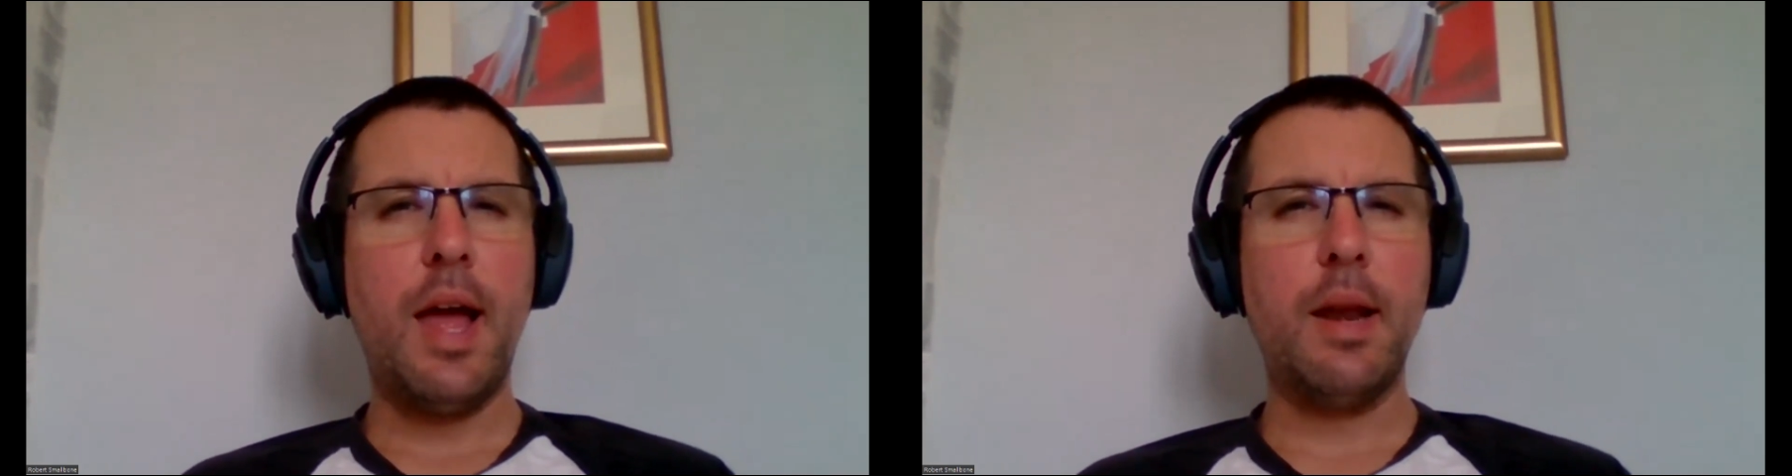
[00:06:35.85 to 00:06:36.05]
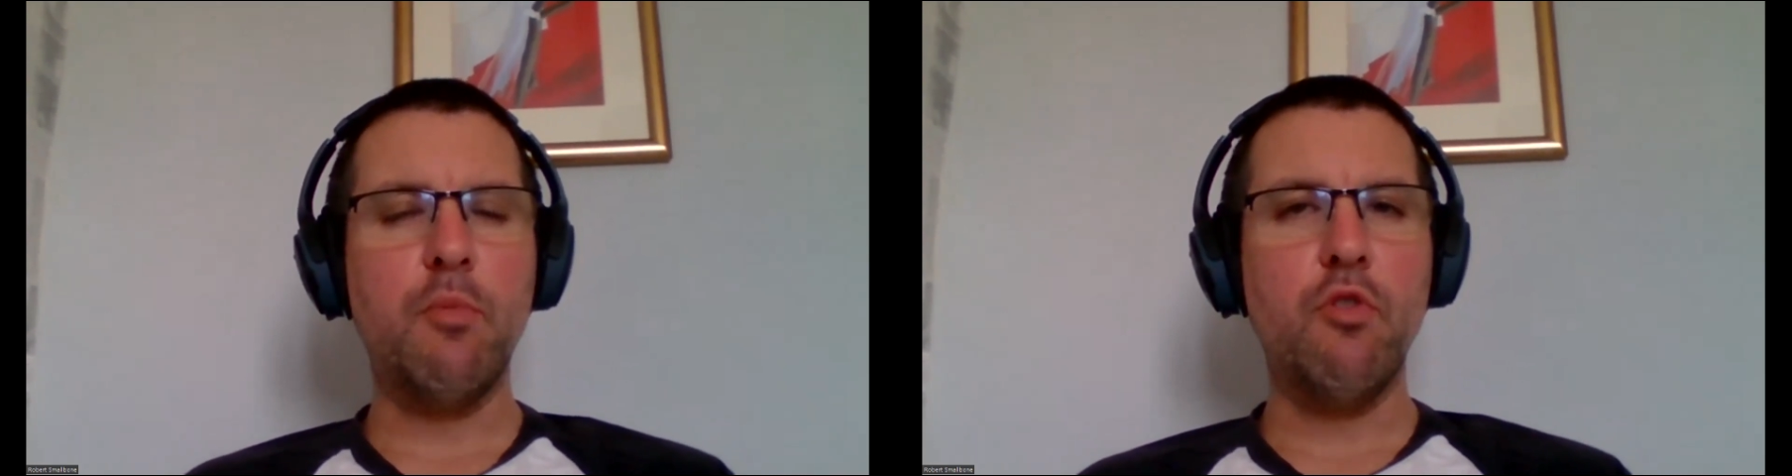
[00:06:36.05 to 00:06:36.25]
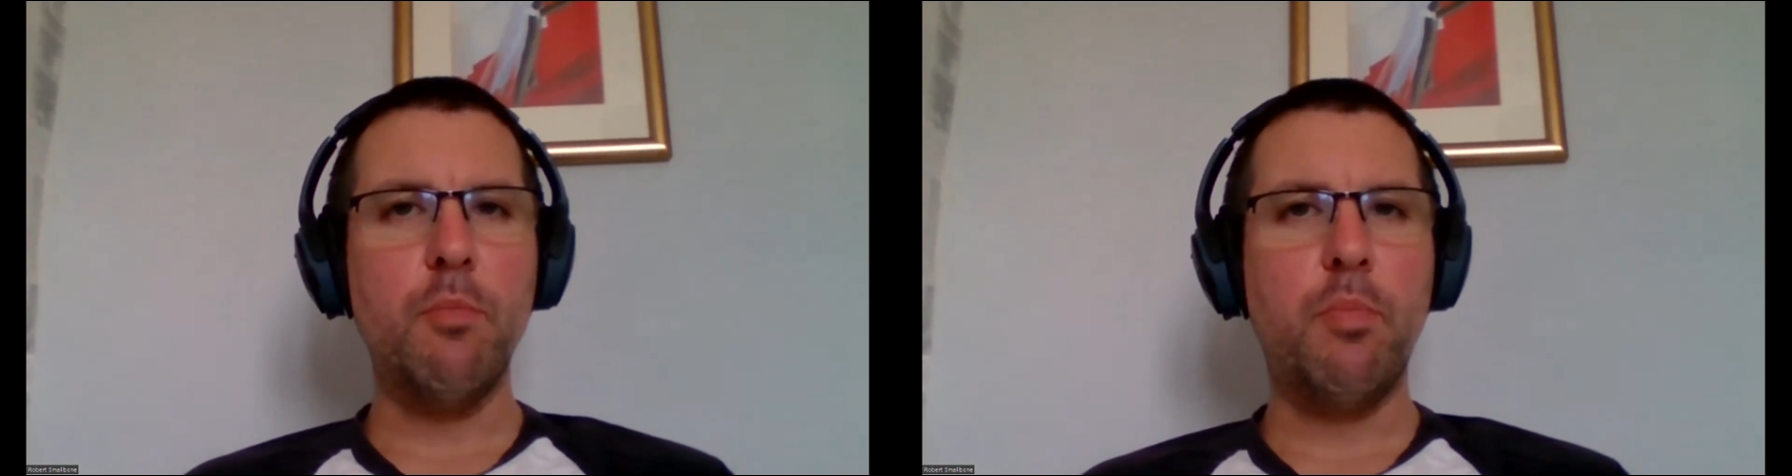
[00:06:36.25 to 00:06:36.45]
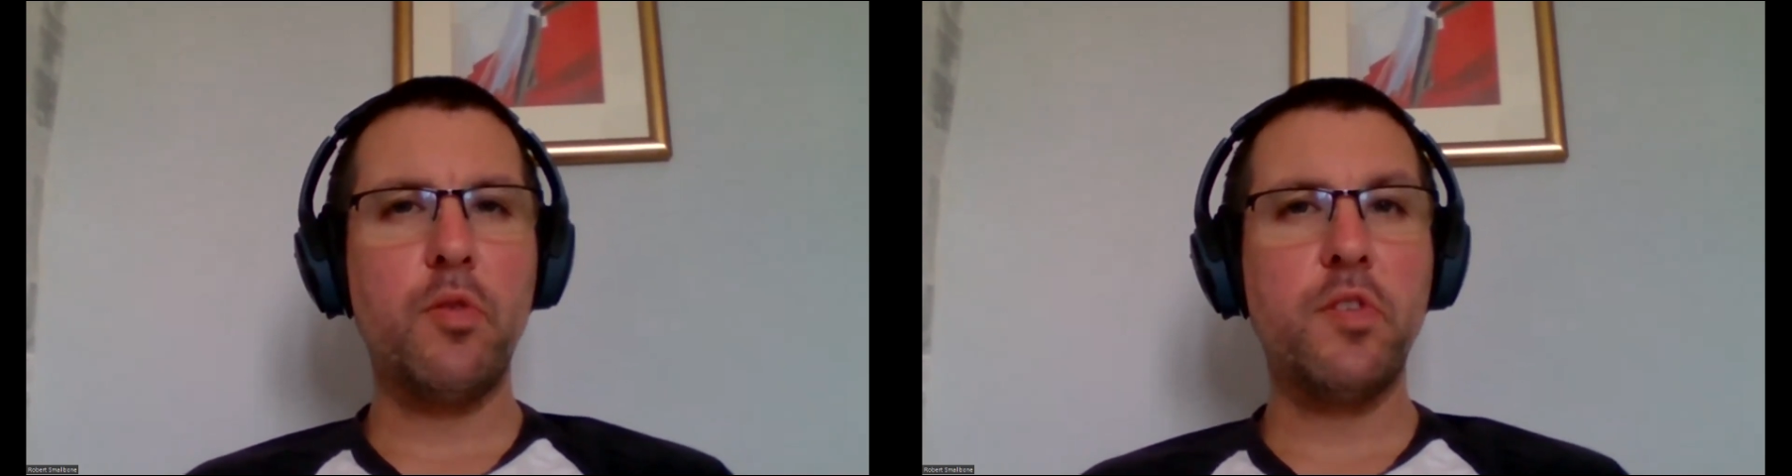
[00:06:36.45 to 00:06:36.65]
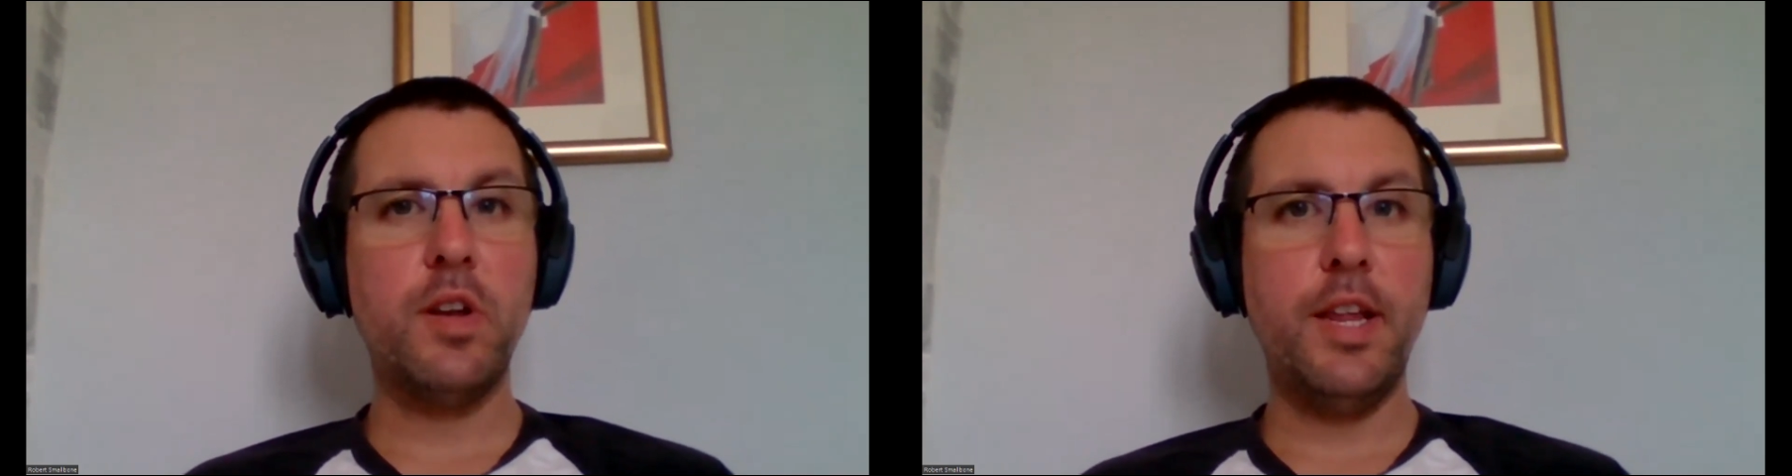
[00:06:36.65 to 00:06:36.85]
and more
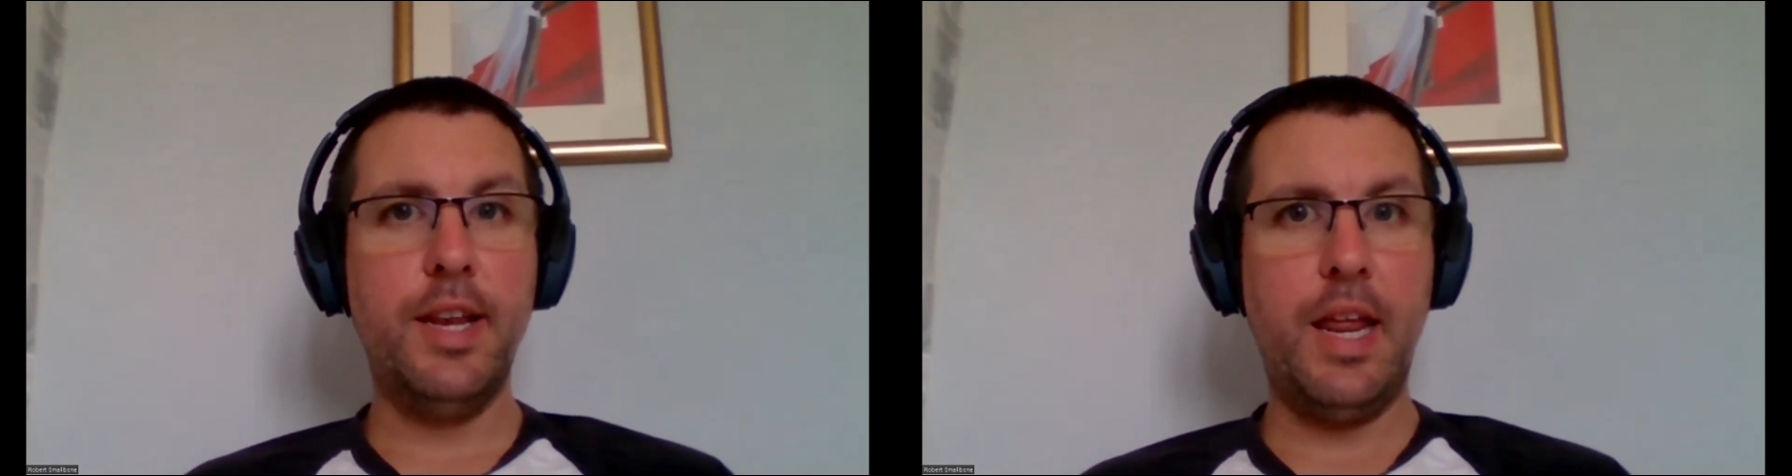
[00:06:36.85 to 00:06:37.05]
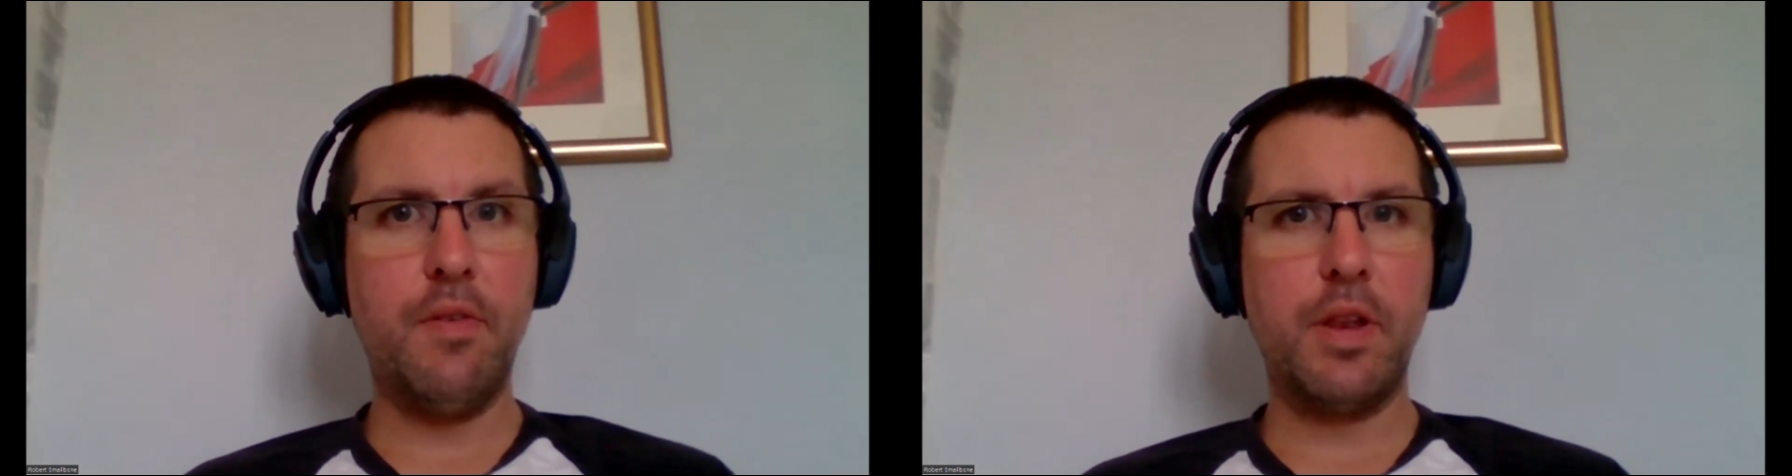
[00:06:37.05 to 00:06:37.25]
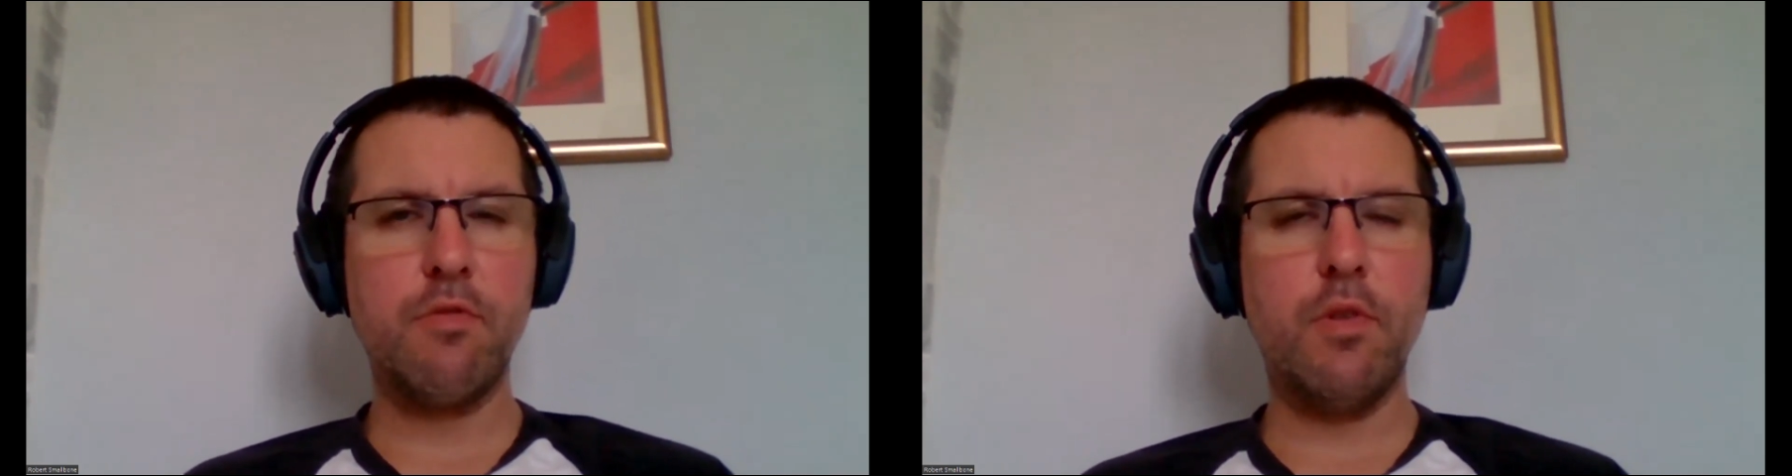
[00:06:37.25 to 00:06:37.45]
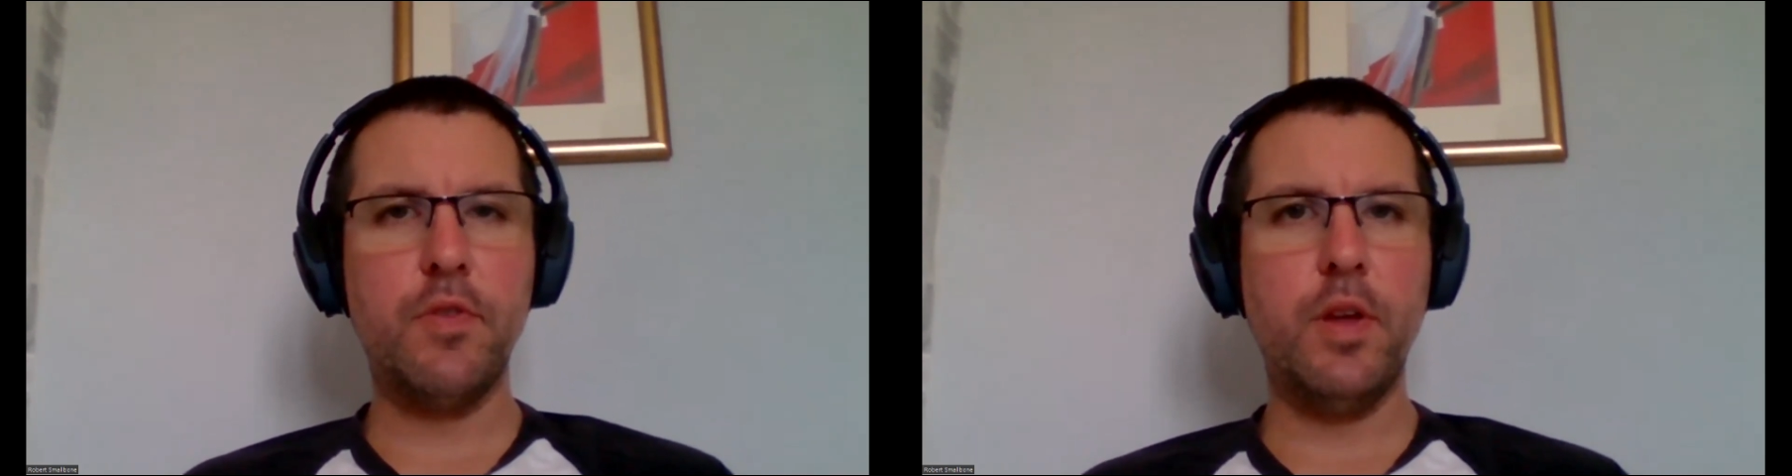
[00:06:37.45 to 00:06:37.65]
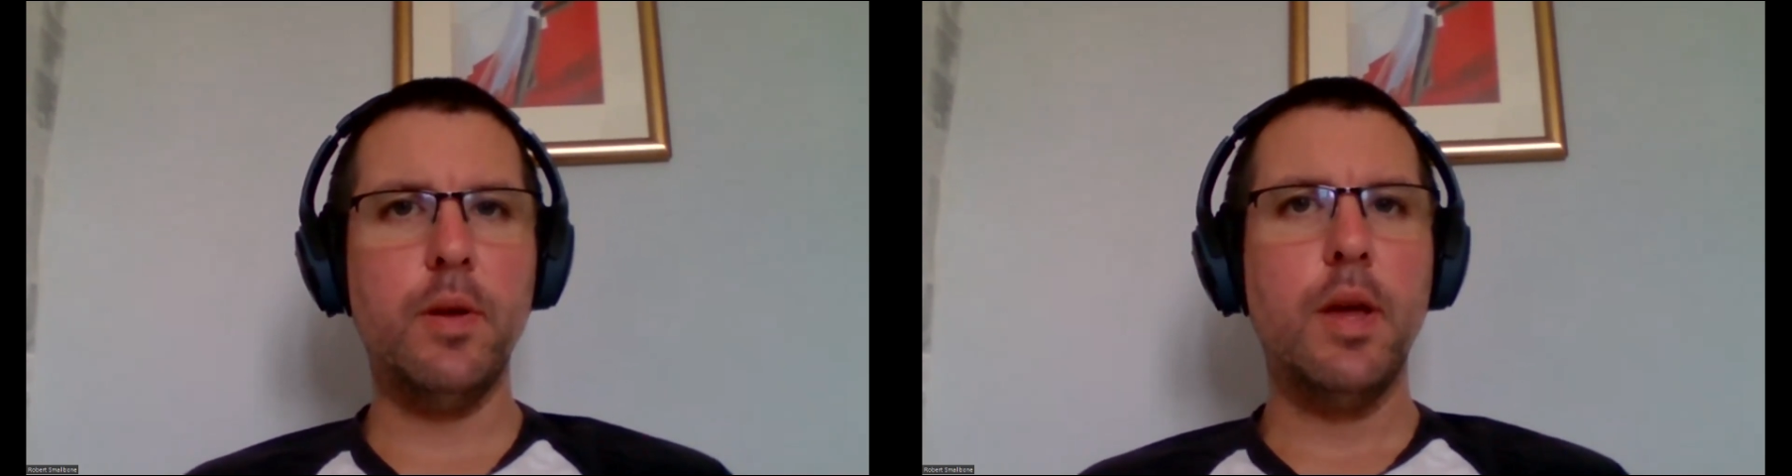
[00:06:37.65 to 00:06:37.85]
importantly, leave us a
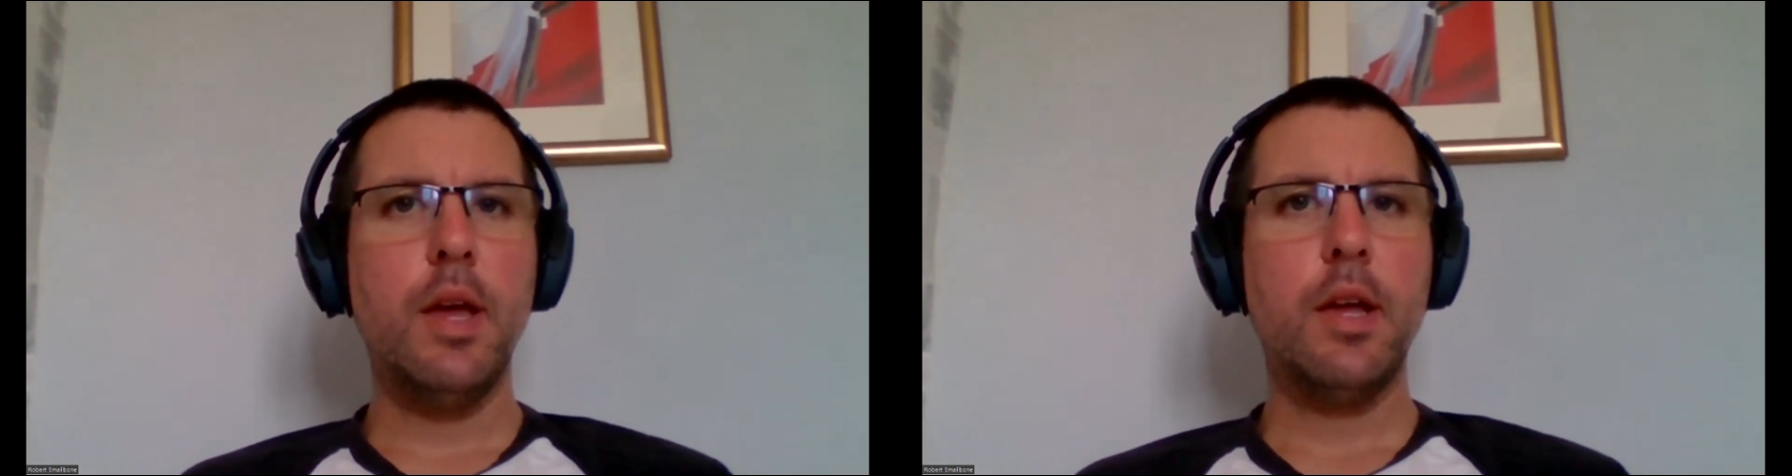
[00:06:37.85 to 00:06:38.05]
review,